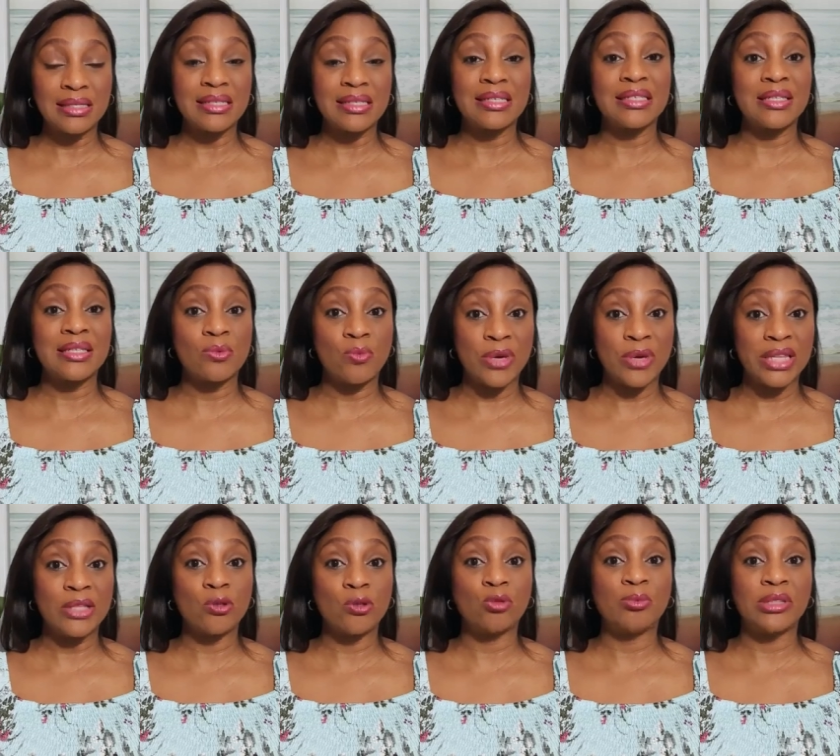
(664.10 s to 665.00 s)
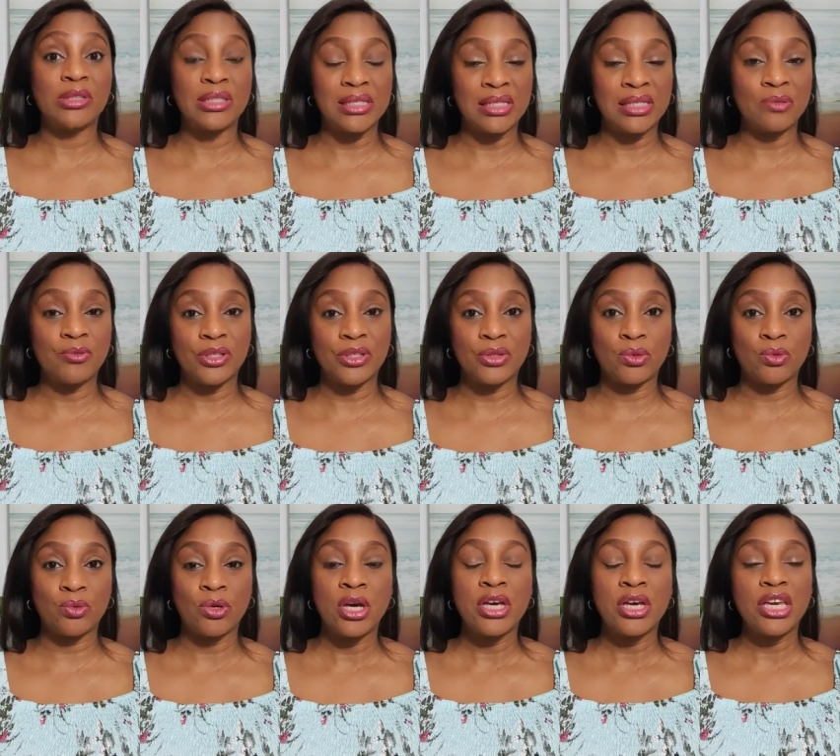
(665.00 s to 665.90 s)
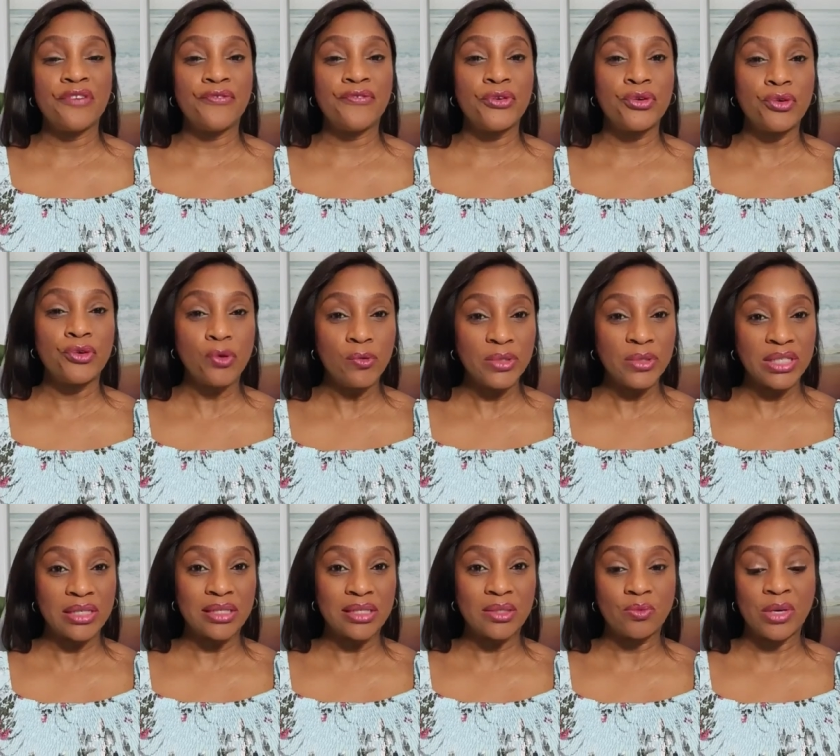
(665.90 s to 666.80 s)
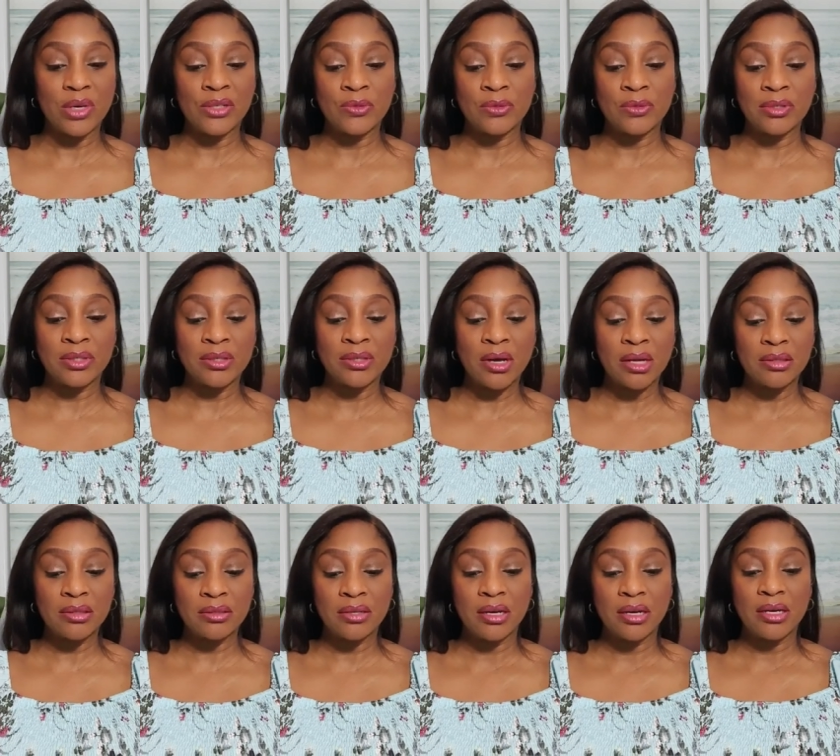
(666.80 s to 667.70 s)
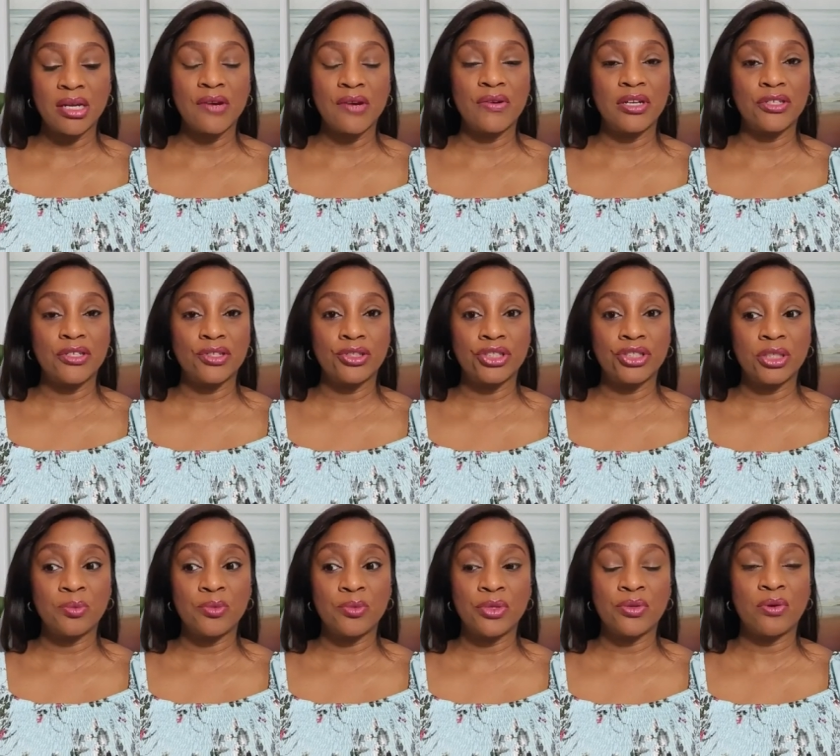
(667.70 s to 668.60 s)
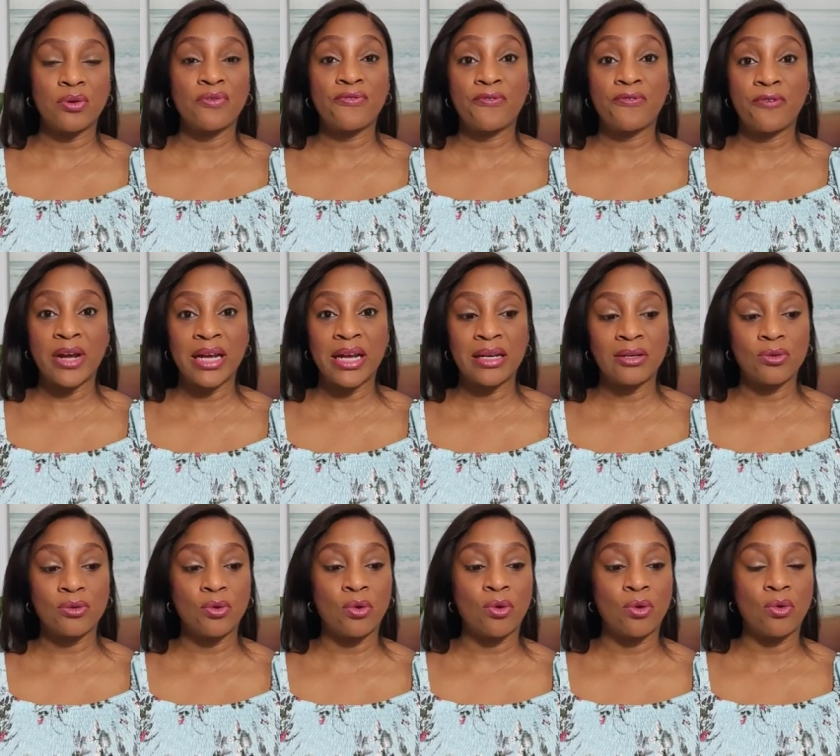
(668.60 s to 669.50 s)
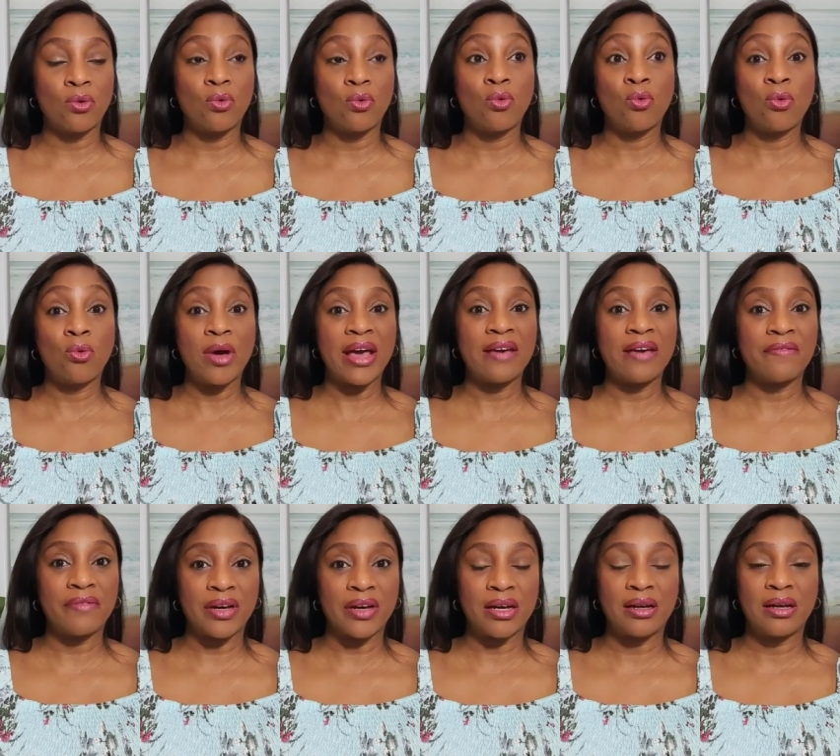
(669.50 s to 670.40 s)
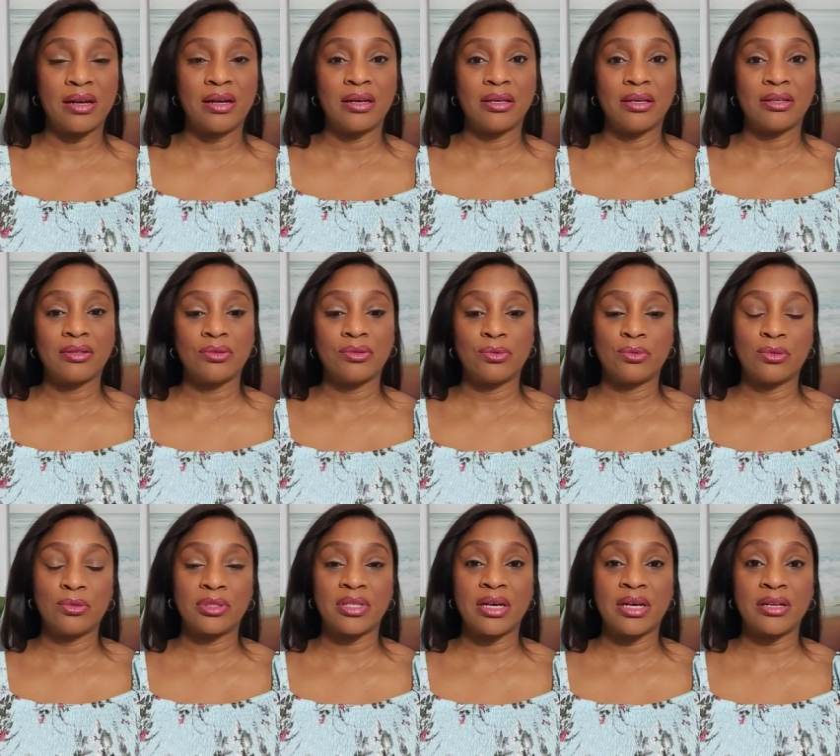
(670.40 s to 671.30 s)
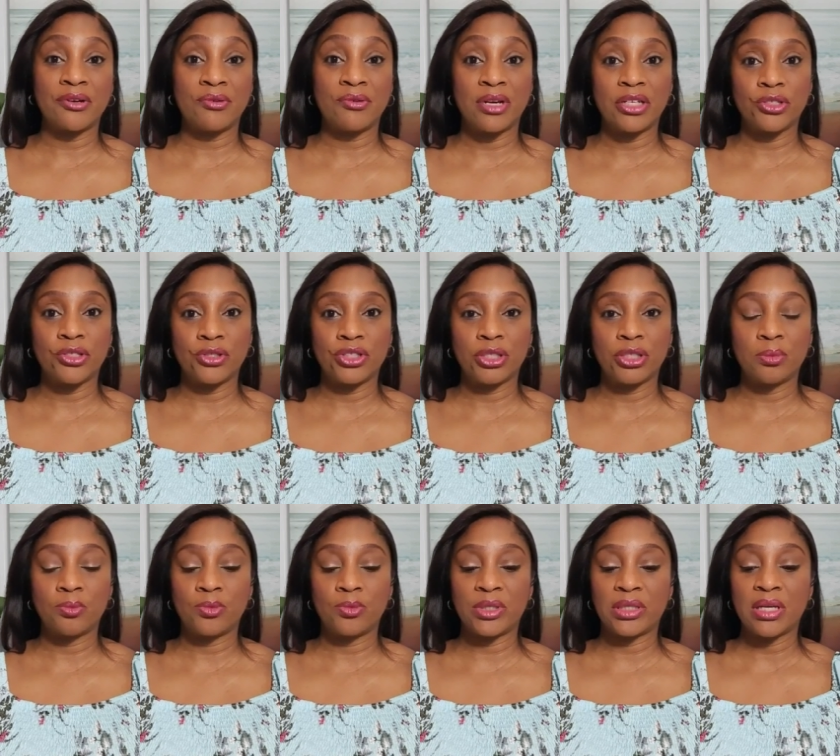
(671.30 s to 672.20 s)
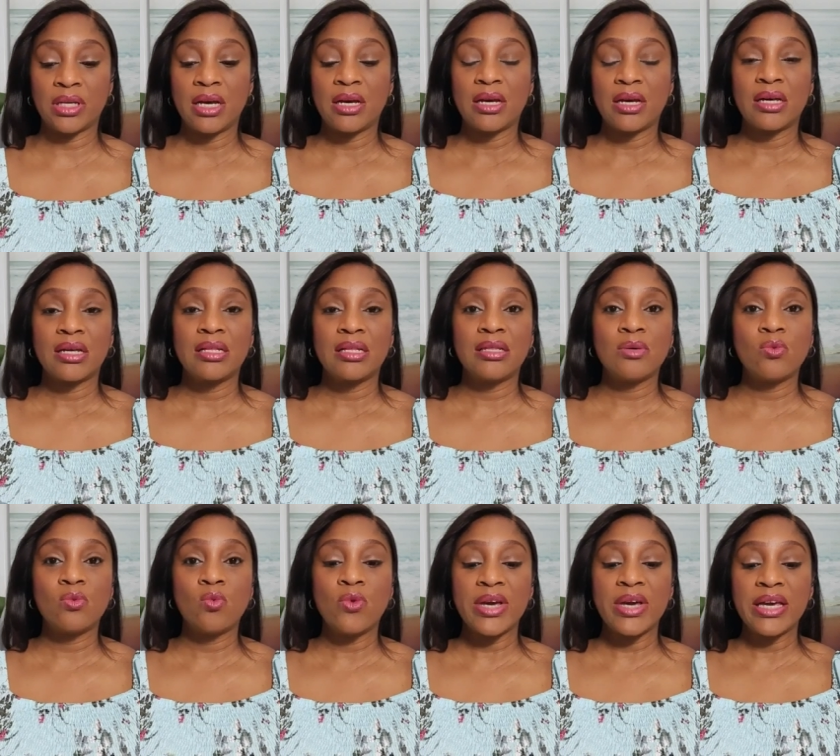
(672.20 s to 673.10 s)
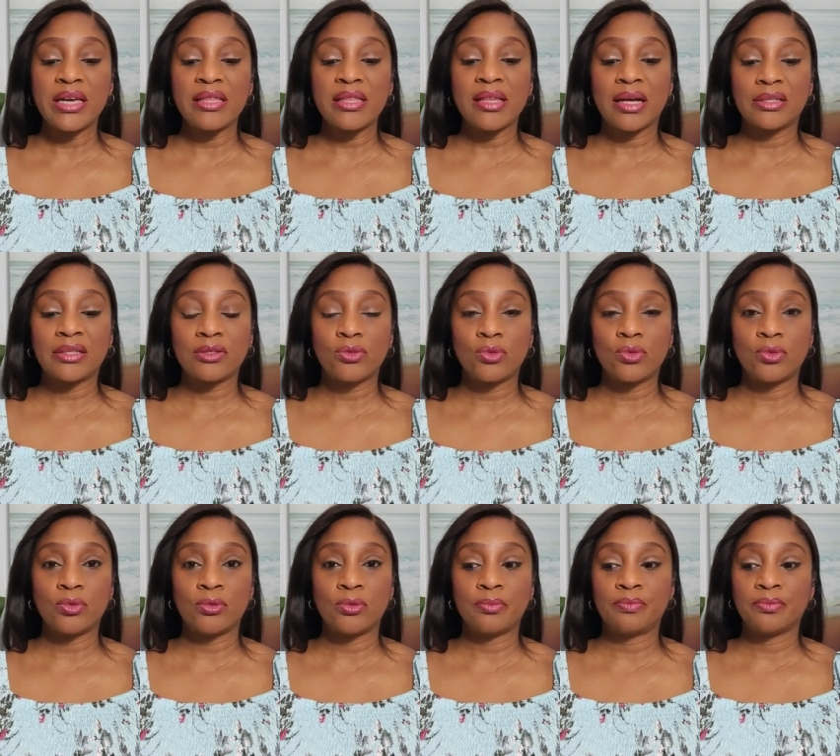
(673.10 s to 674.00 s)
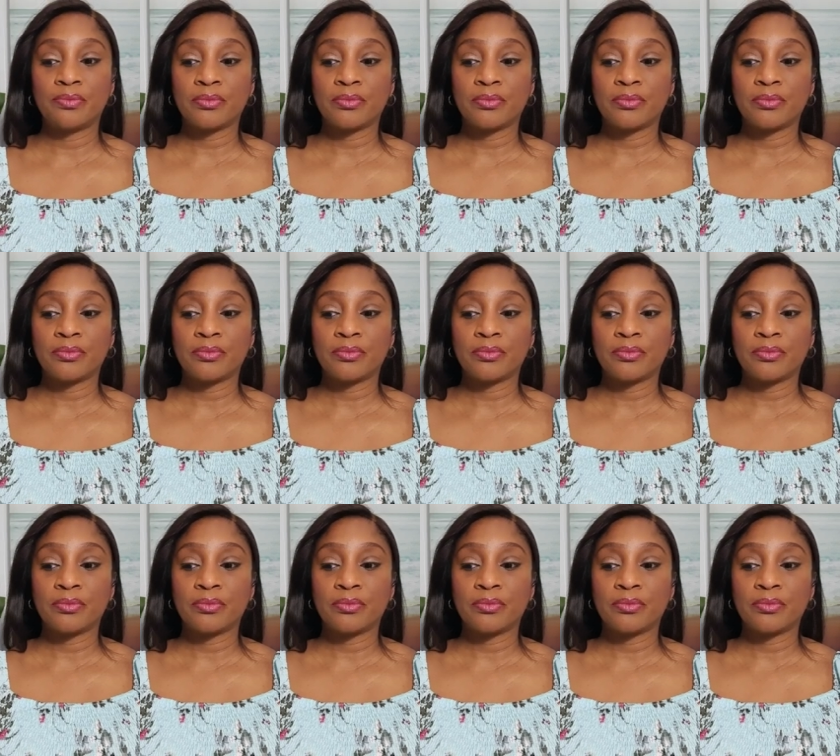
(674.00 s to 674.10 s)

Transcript: is the way they will be dealing with you. If you notice, when you start a relationship with your friend or whoever you start a relationship with, the way that you